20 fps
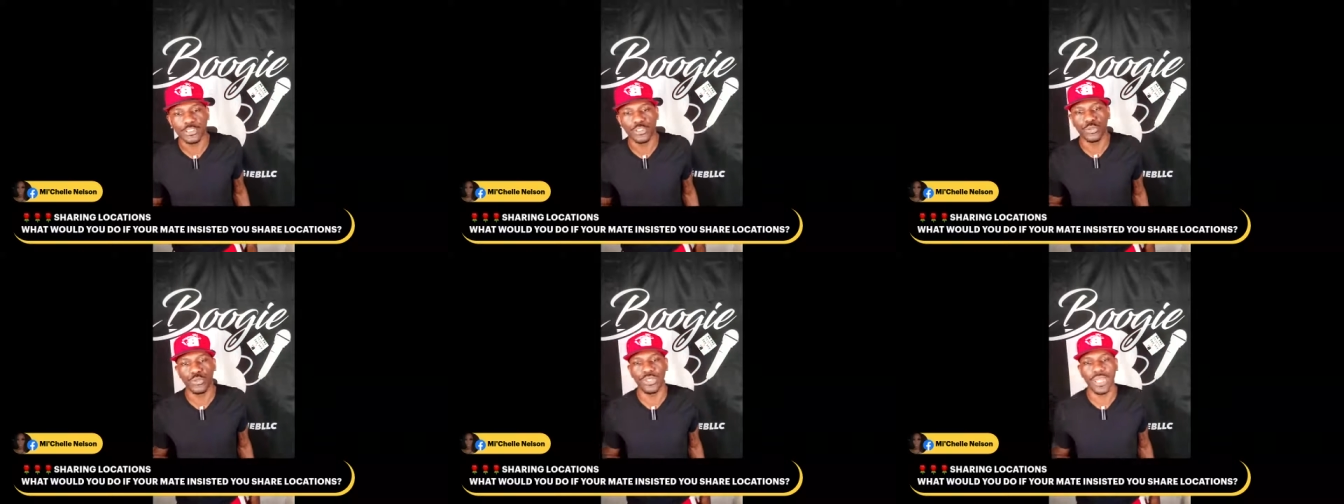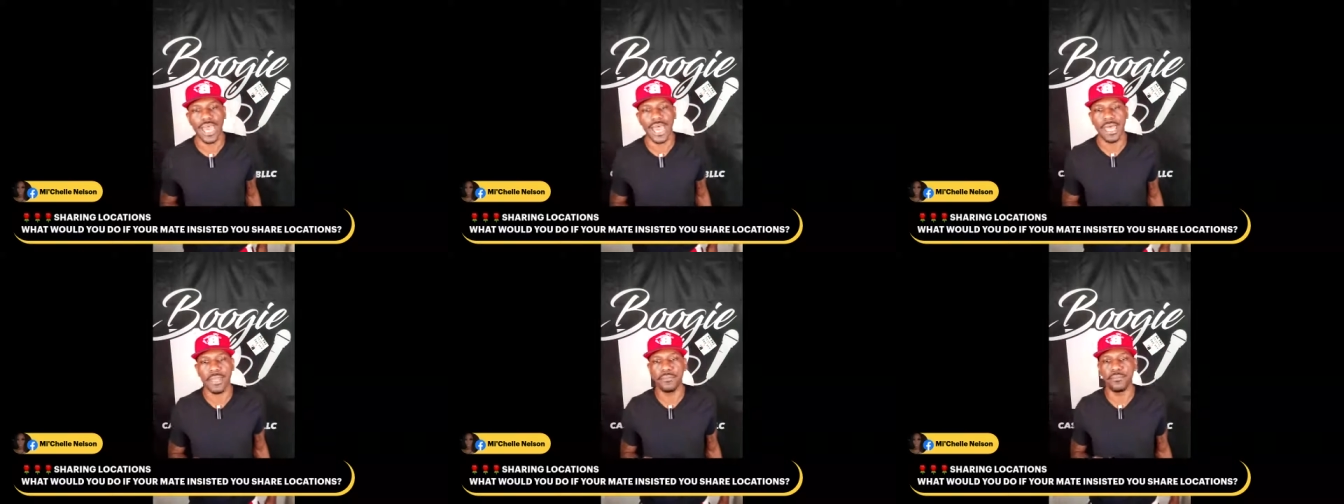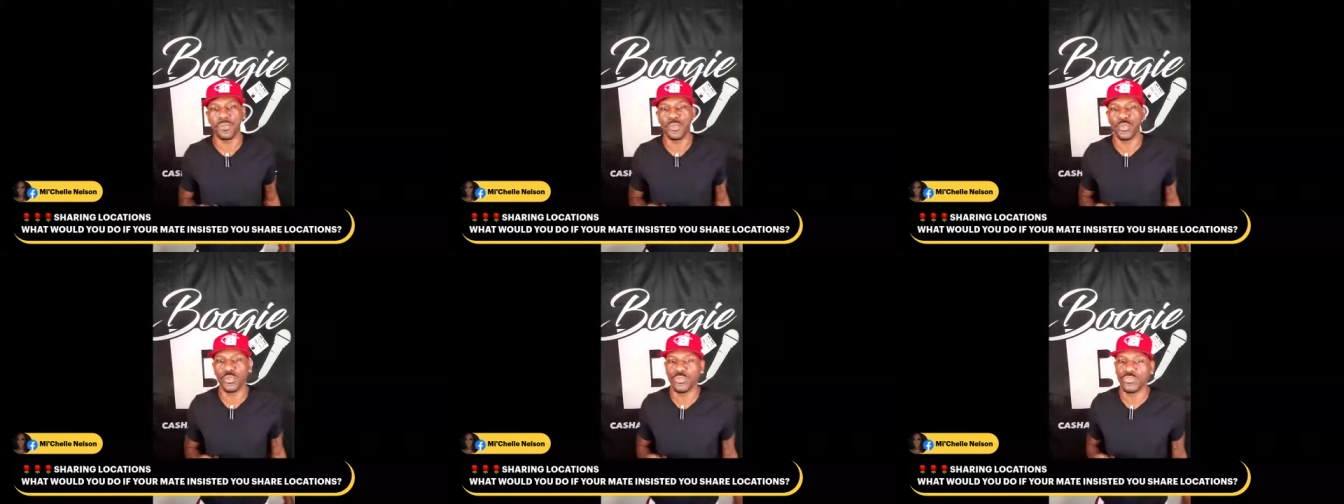Do not
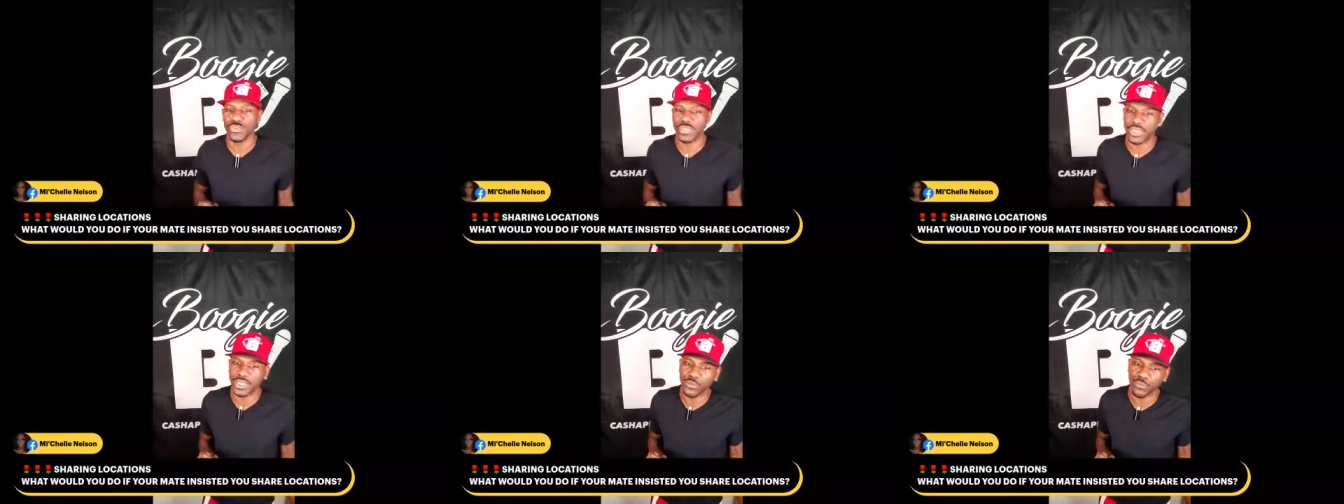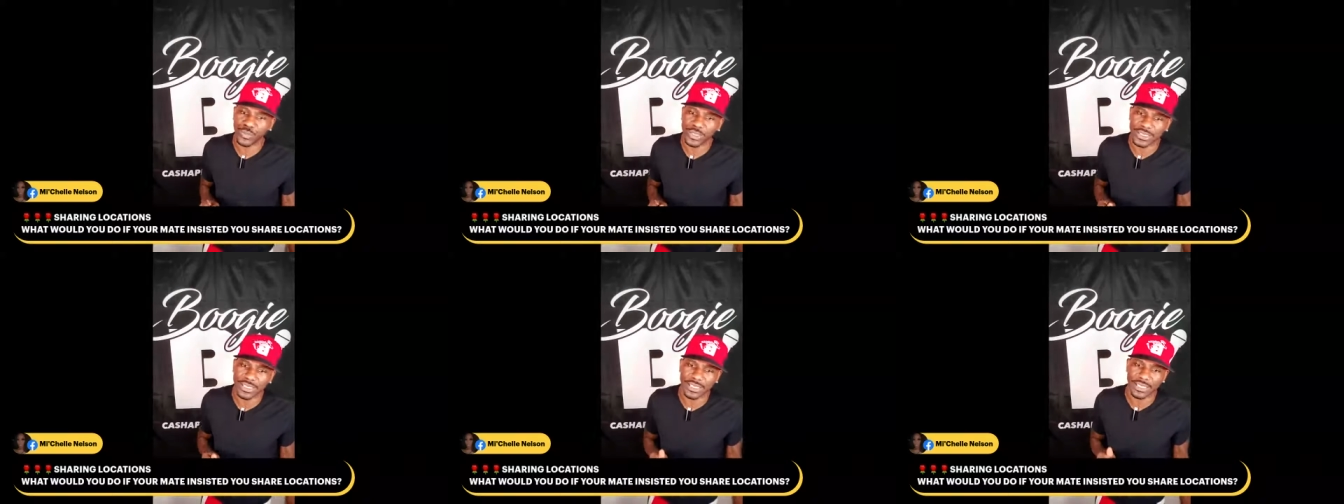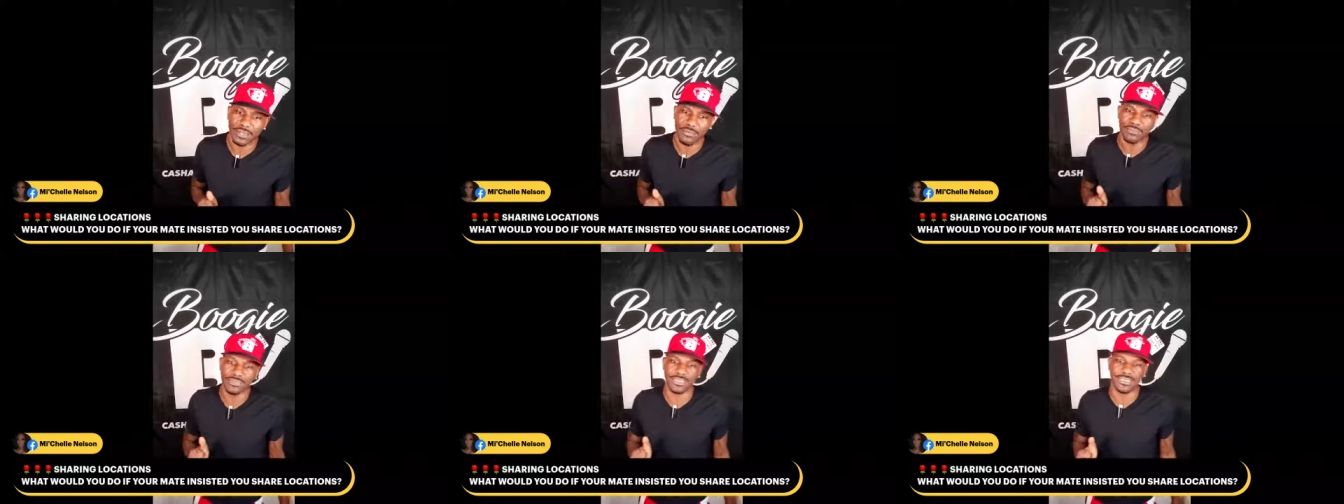move in with
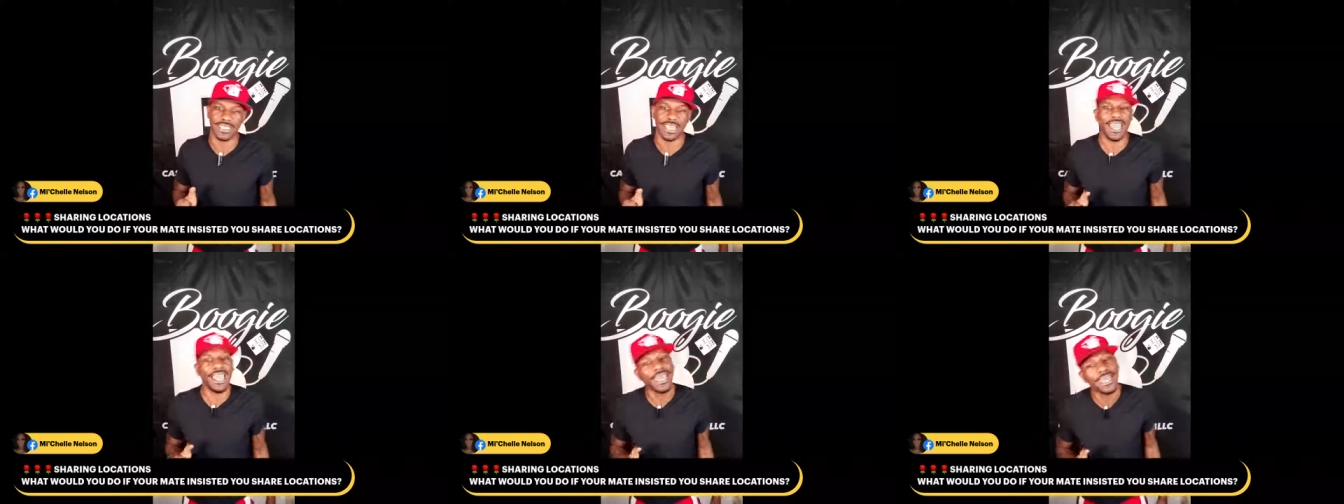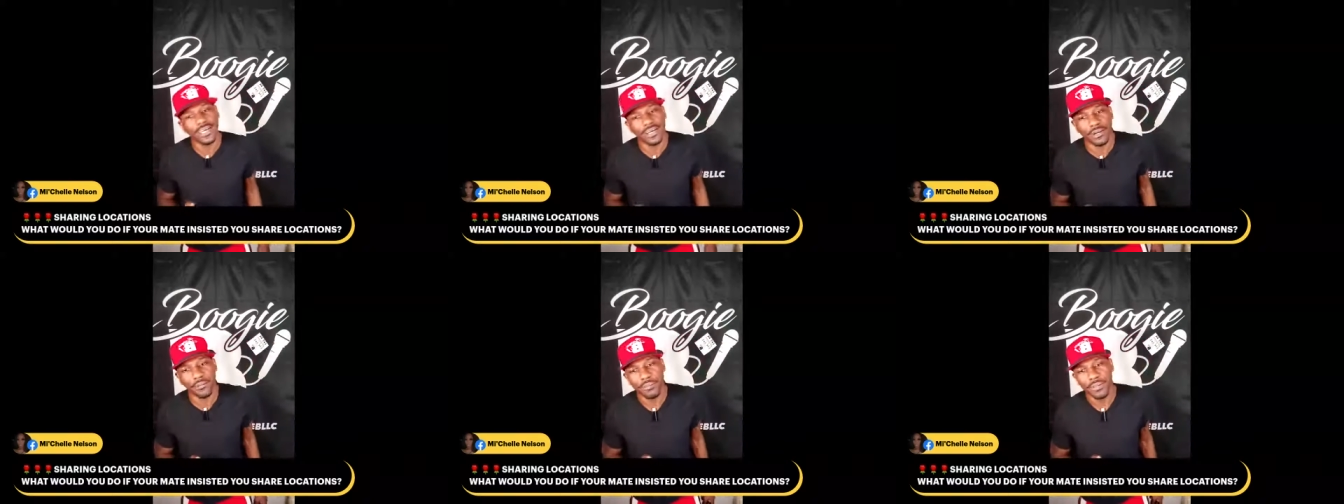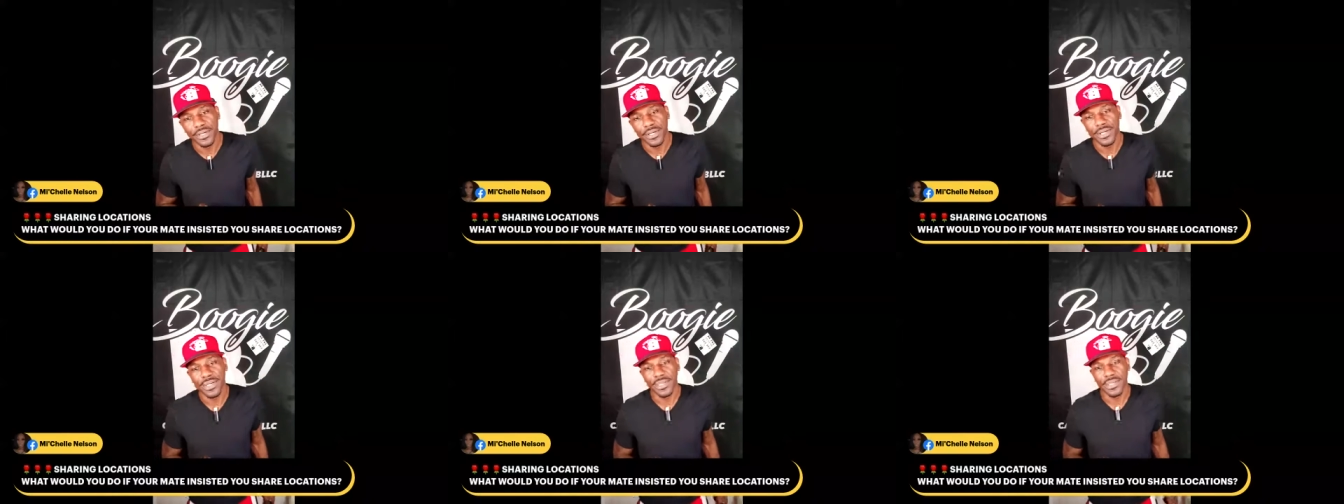him.
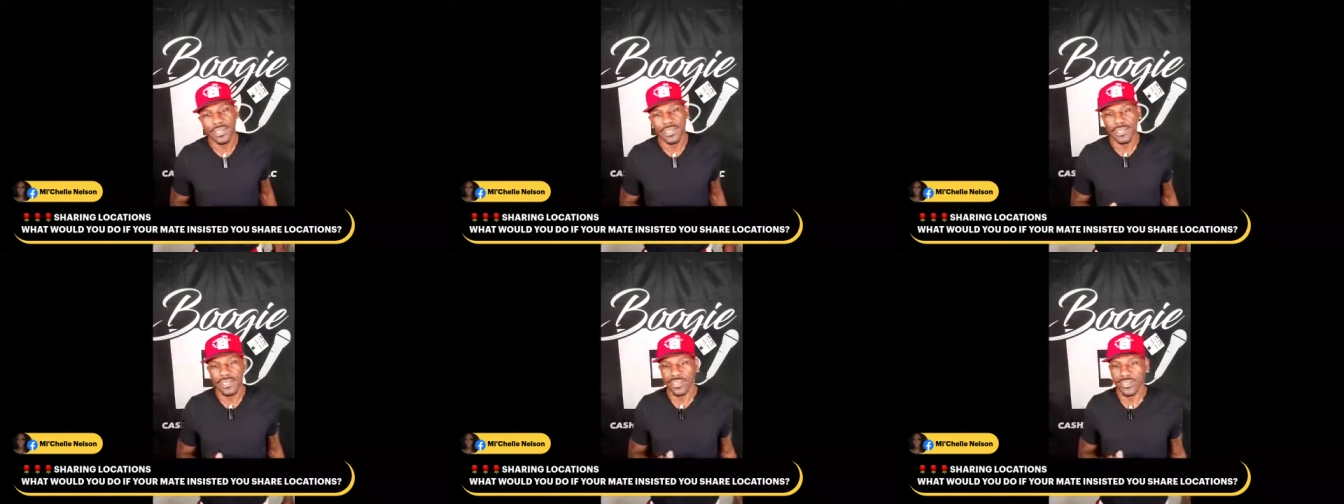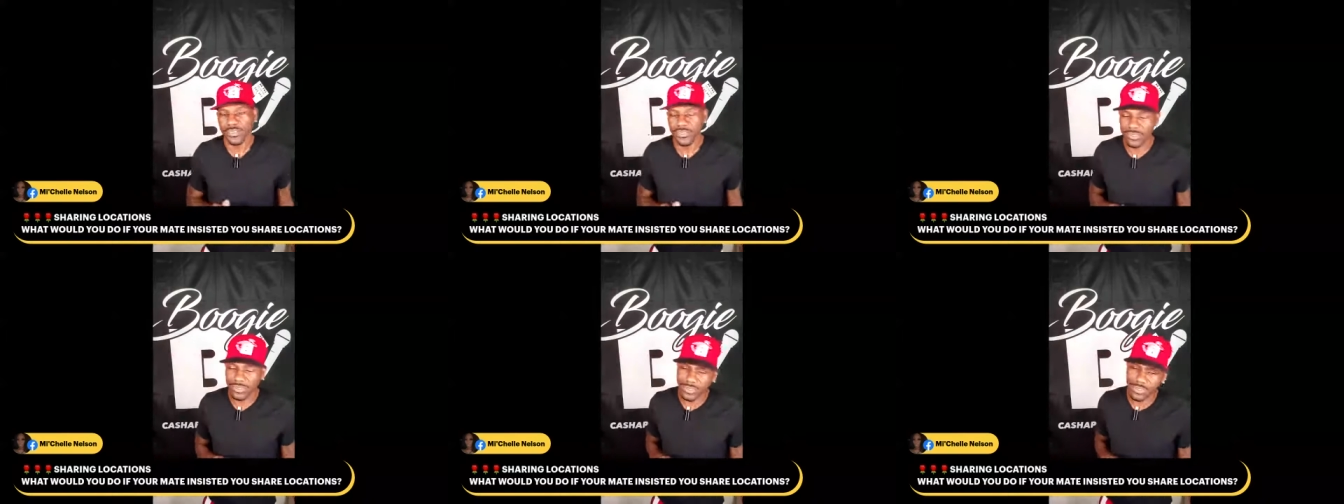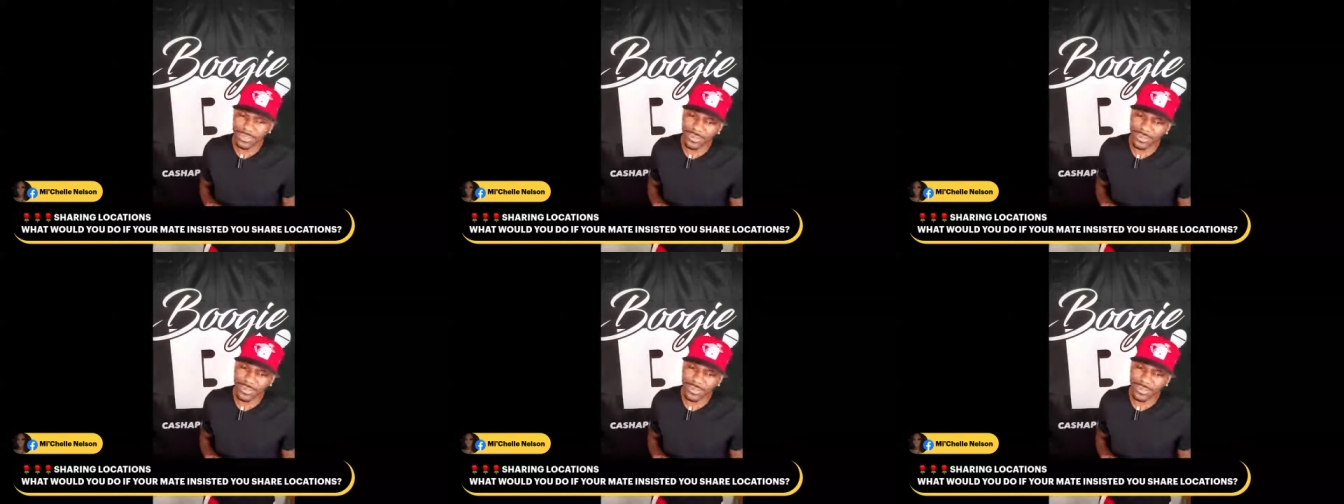Damn.